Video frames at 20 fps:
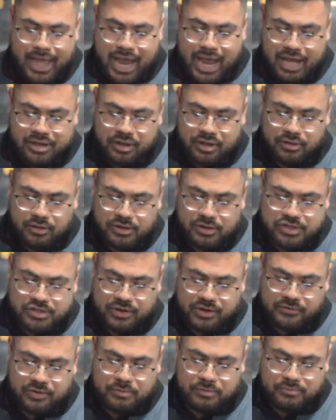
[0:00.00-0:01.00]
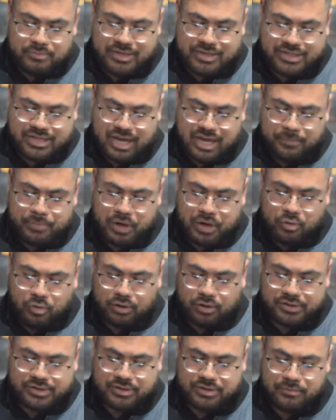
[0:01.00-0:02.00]
And the Lord's servant must not be
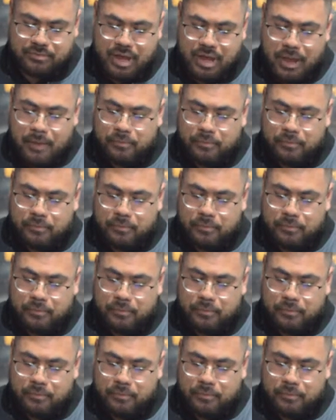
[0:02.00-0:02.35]
quarrelsome,